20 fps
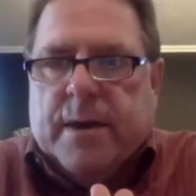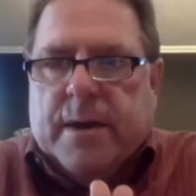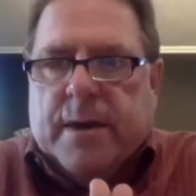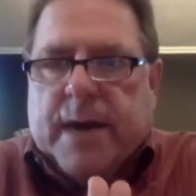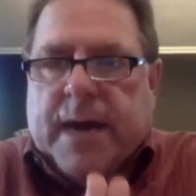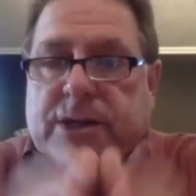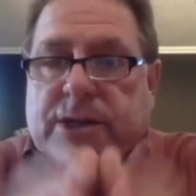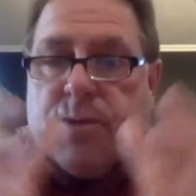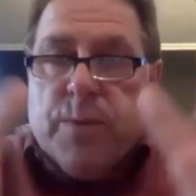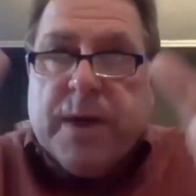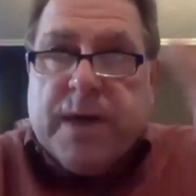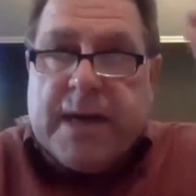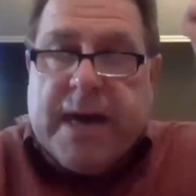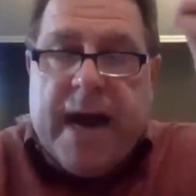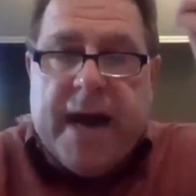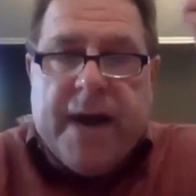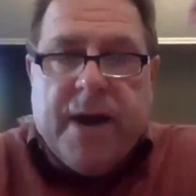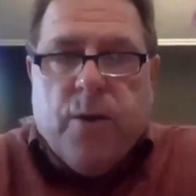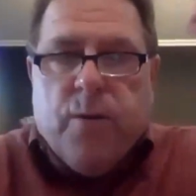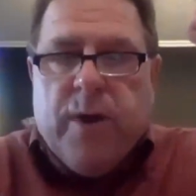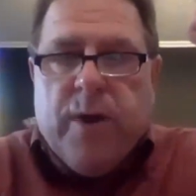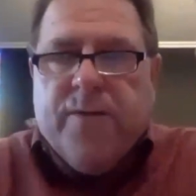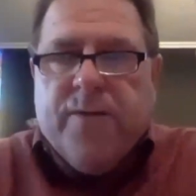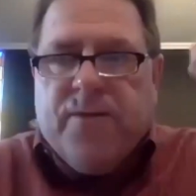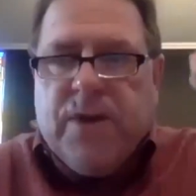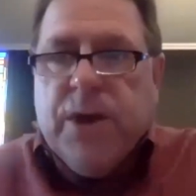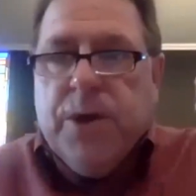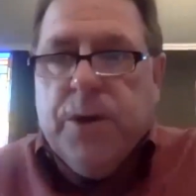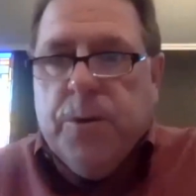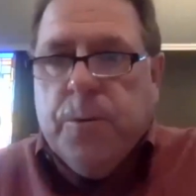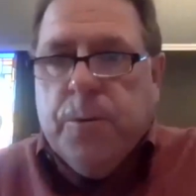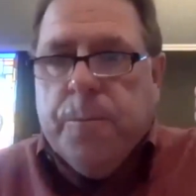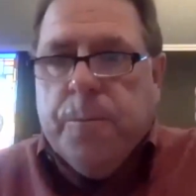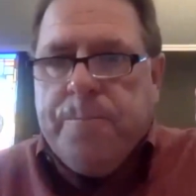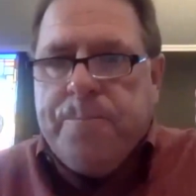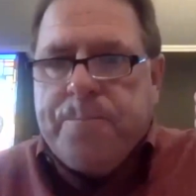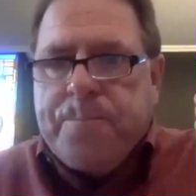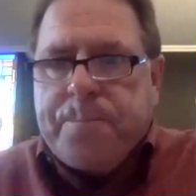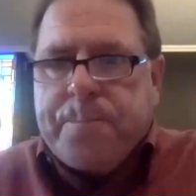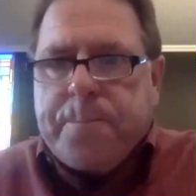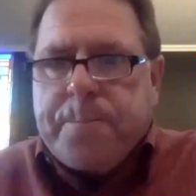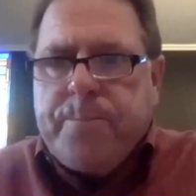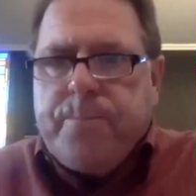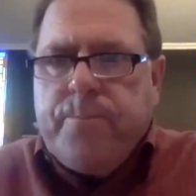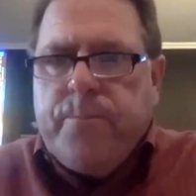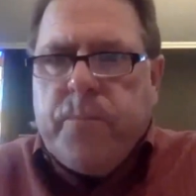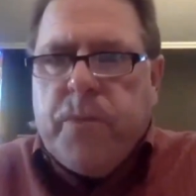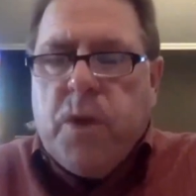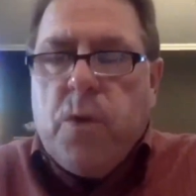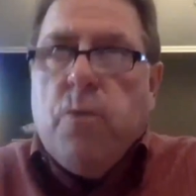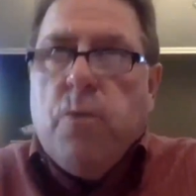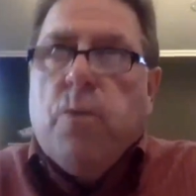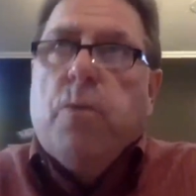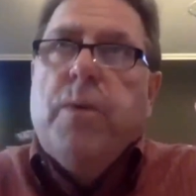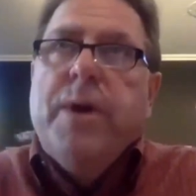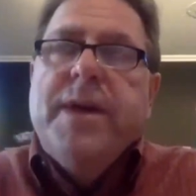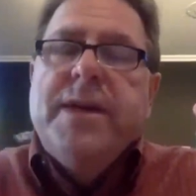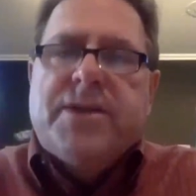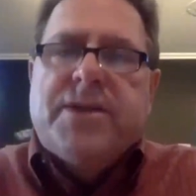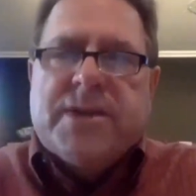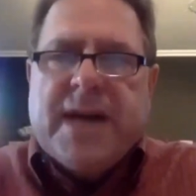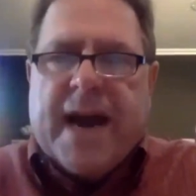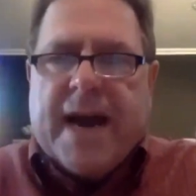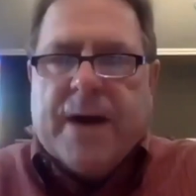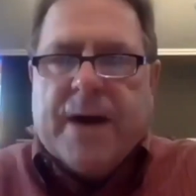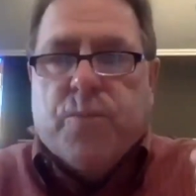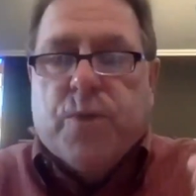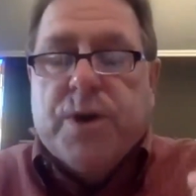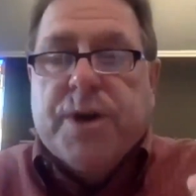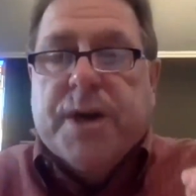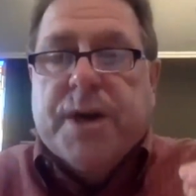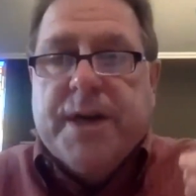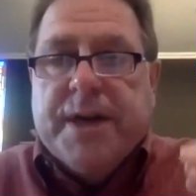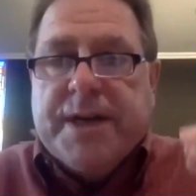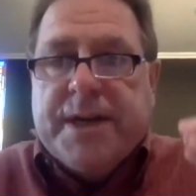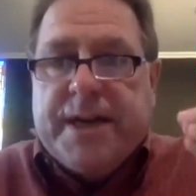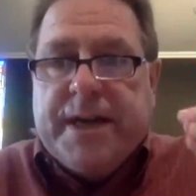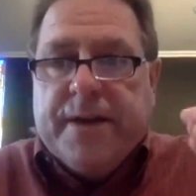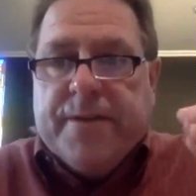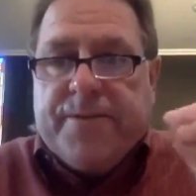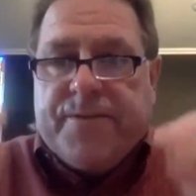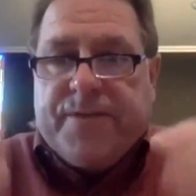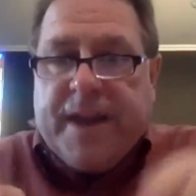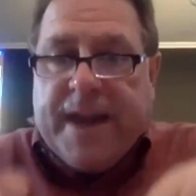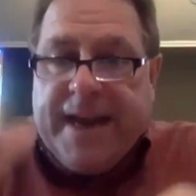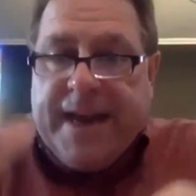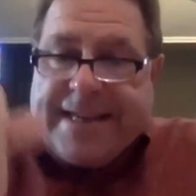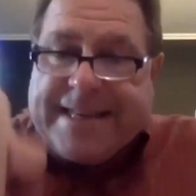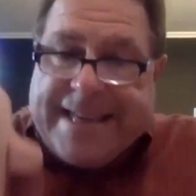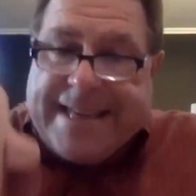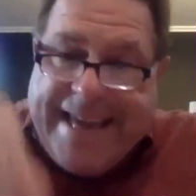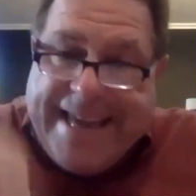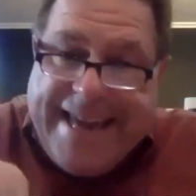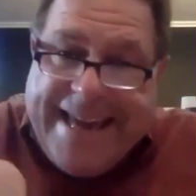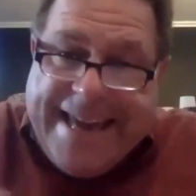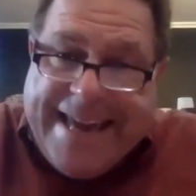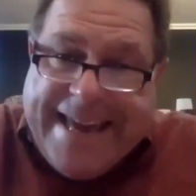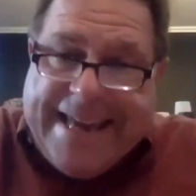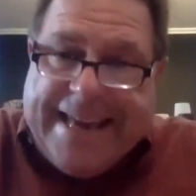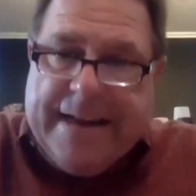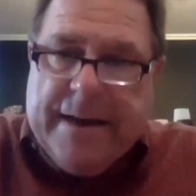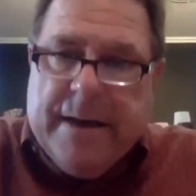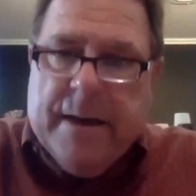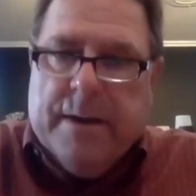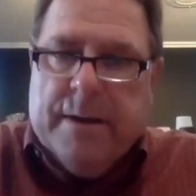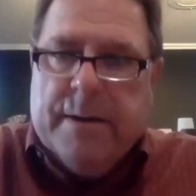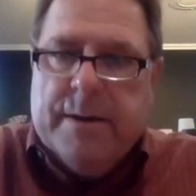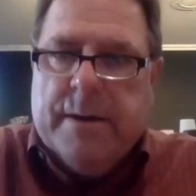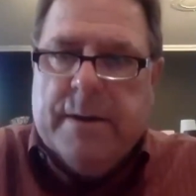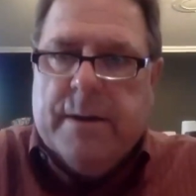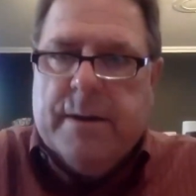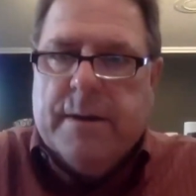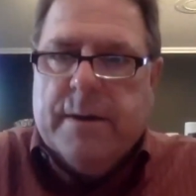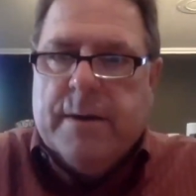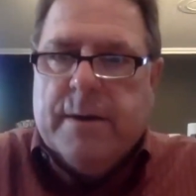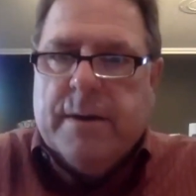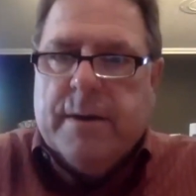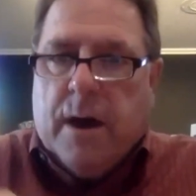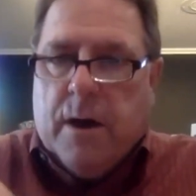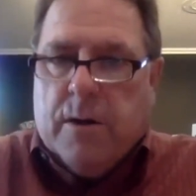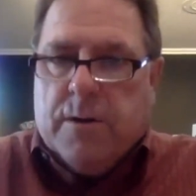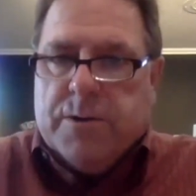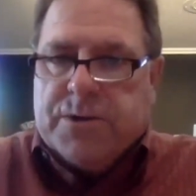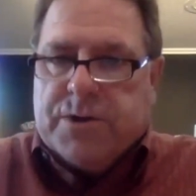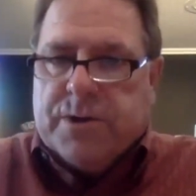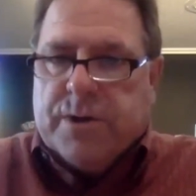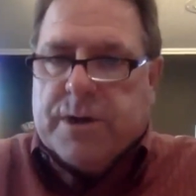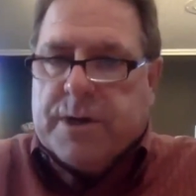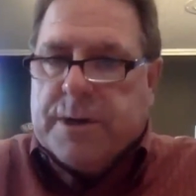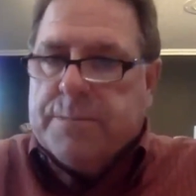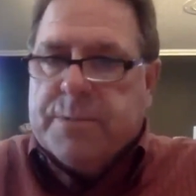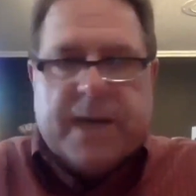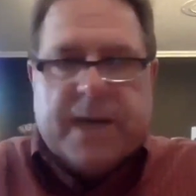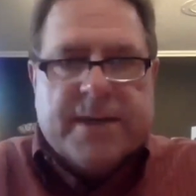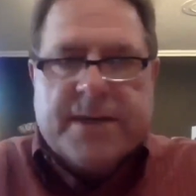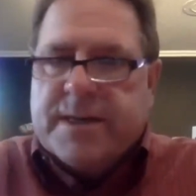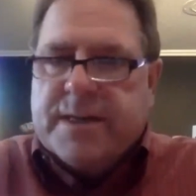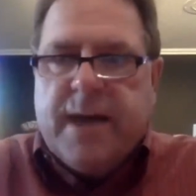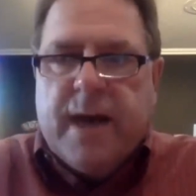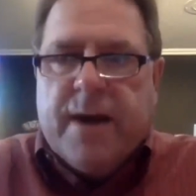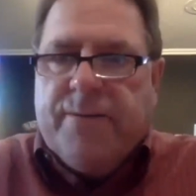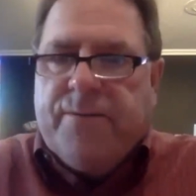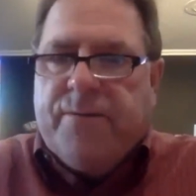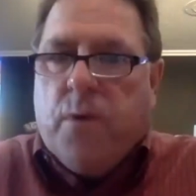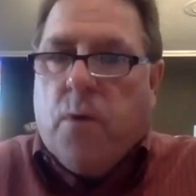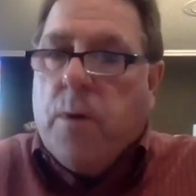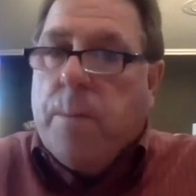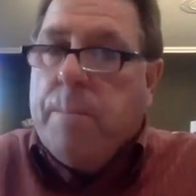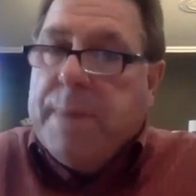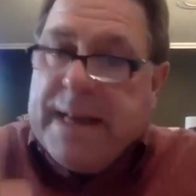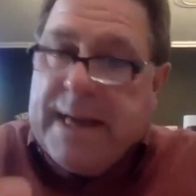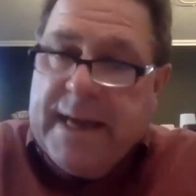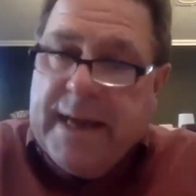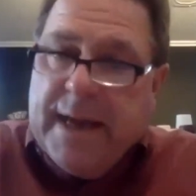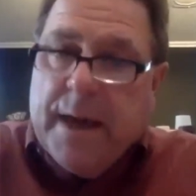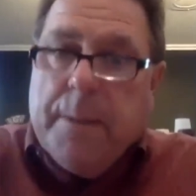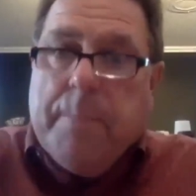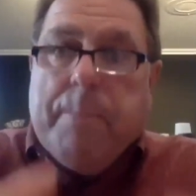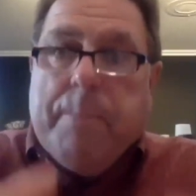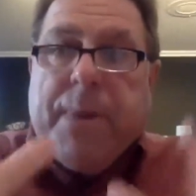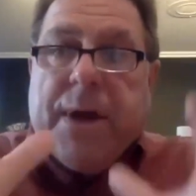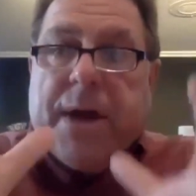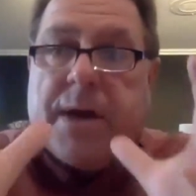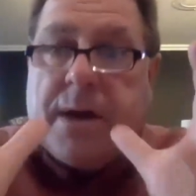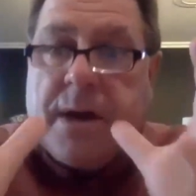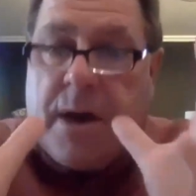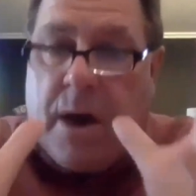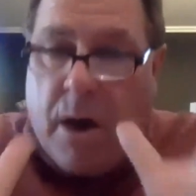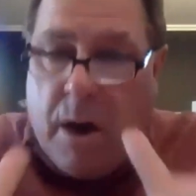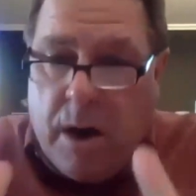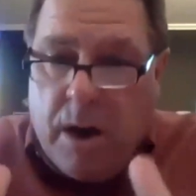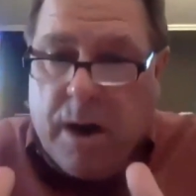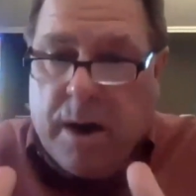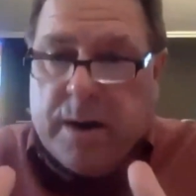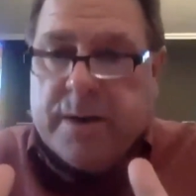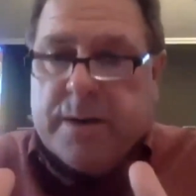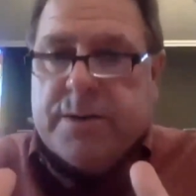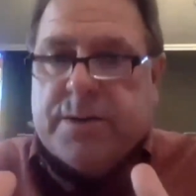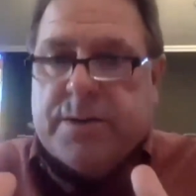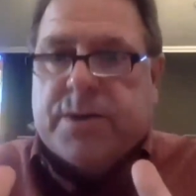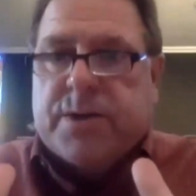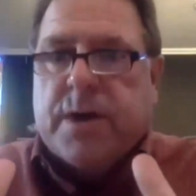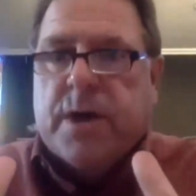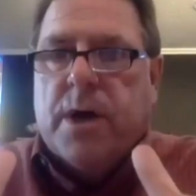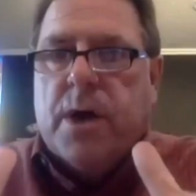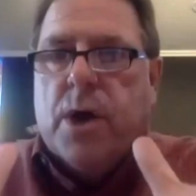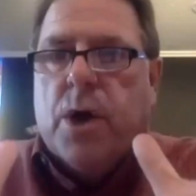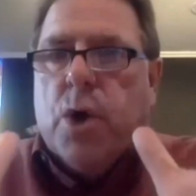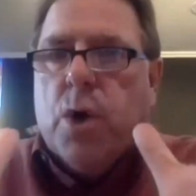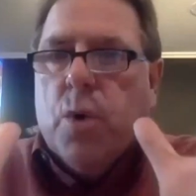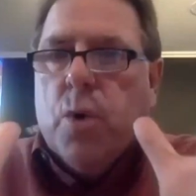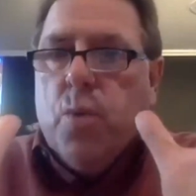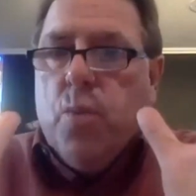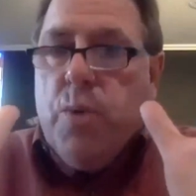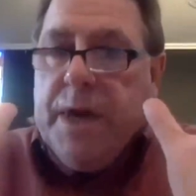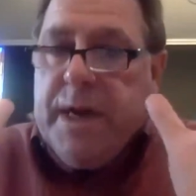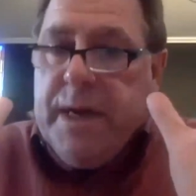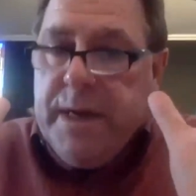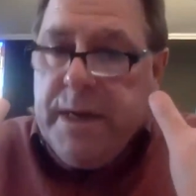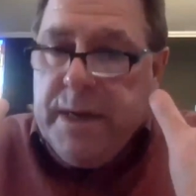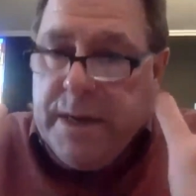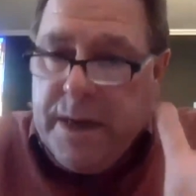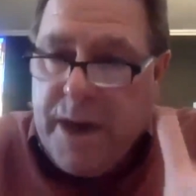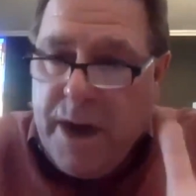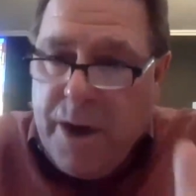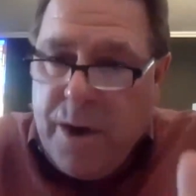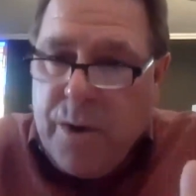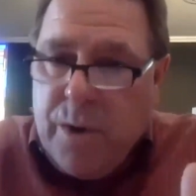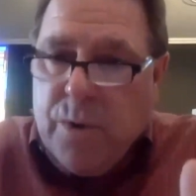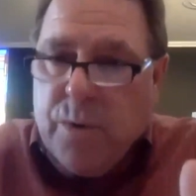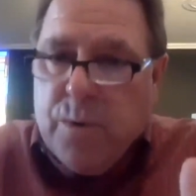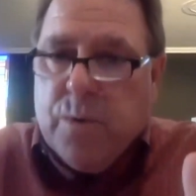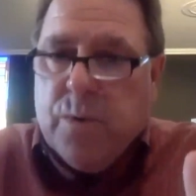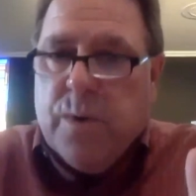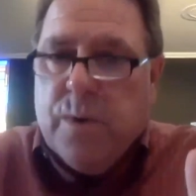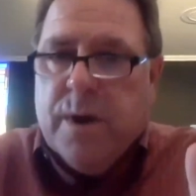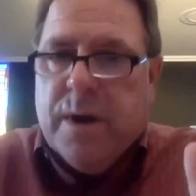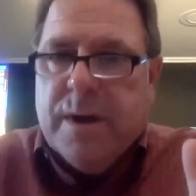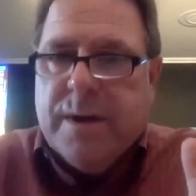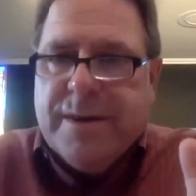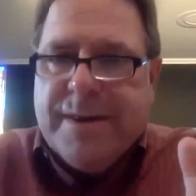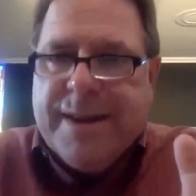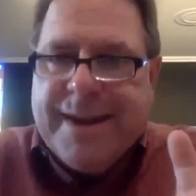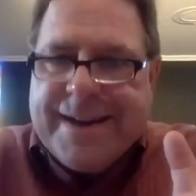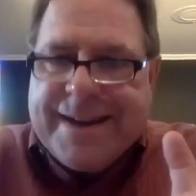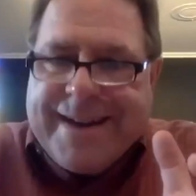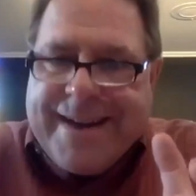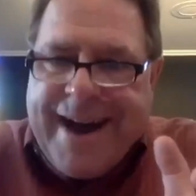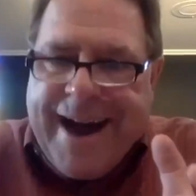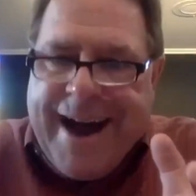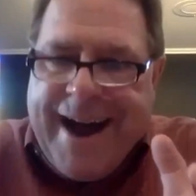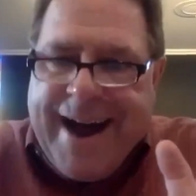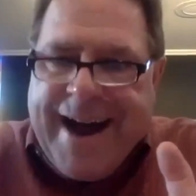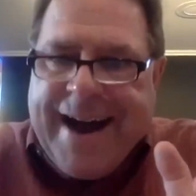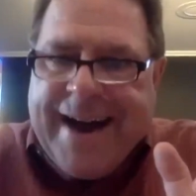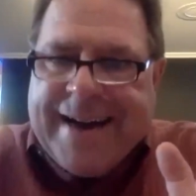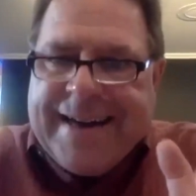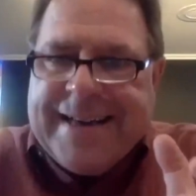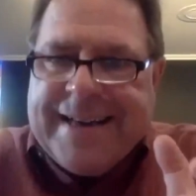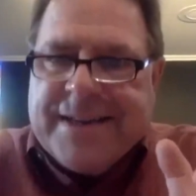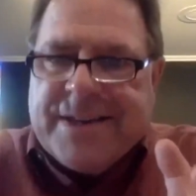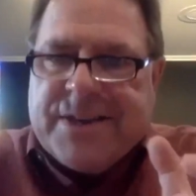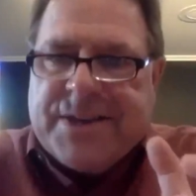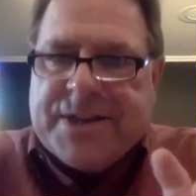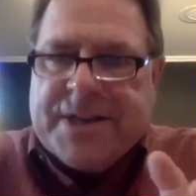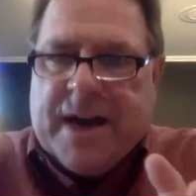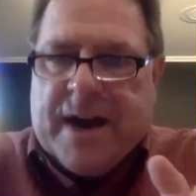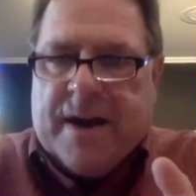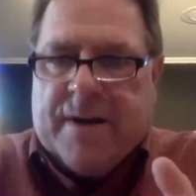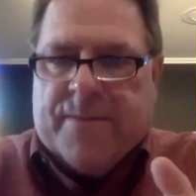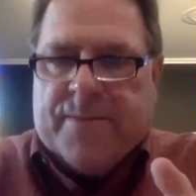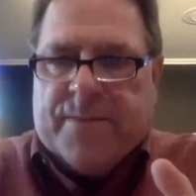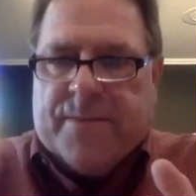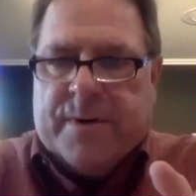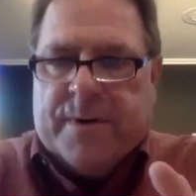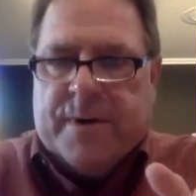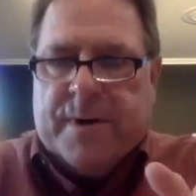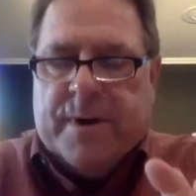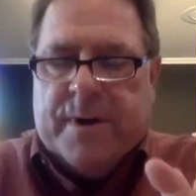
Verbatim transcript: as we kind of review when we decide we're going to give thanks in all circumstances, not for, but in, because we know that God is sovereign